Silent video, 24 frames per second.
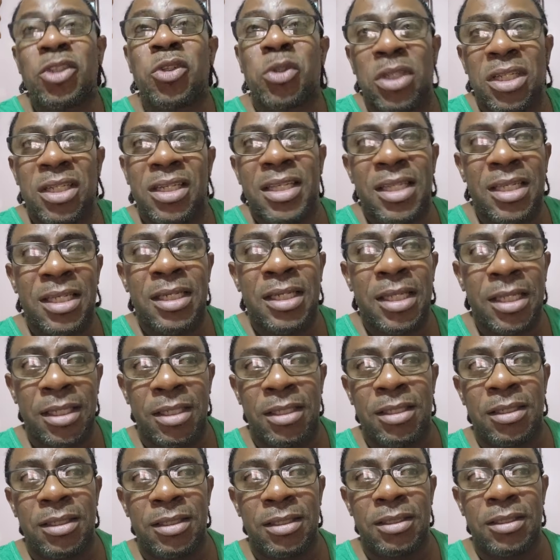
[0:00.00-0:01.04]
to the needy.
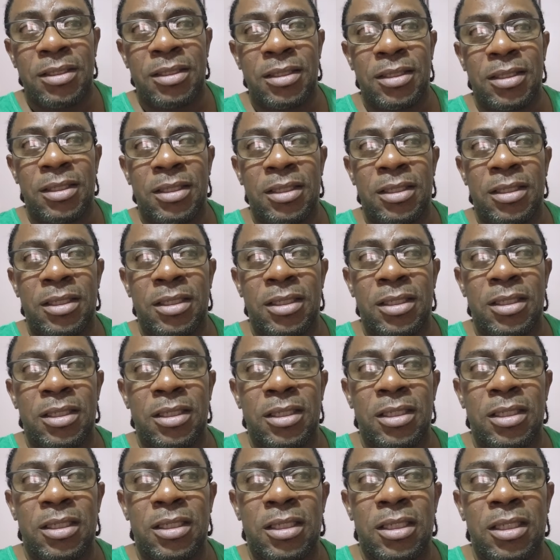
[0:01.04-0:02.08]

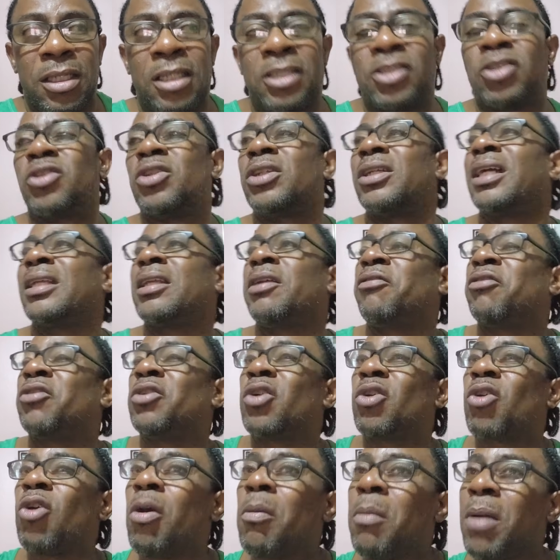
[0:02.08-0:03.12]
It's only that if
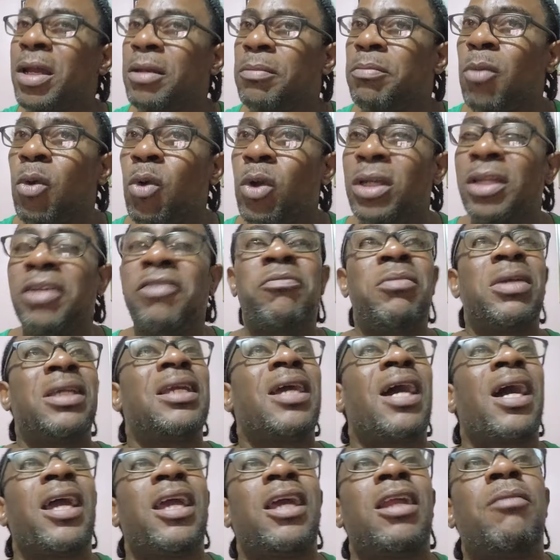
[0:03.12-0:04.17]
you come on board, if me
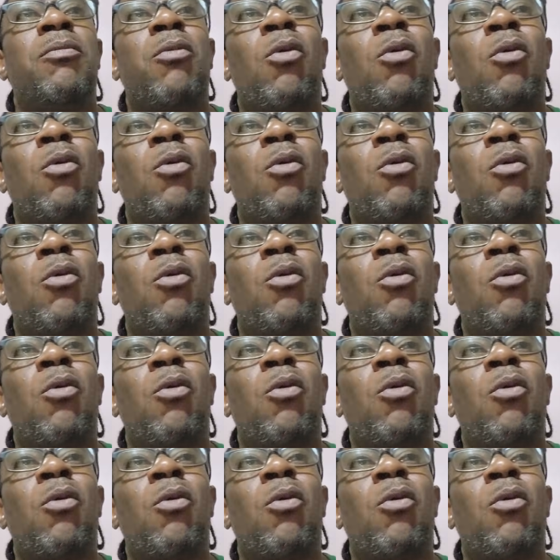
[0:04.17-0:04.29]
can help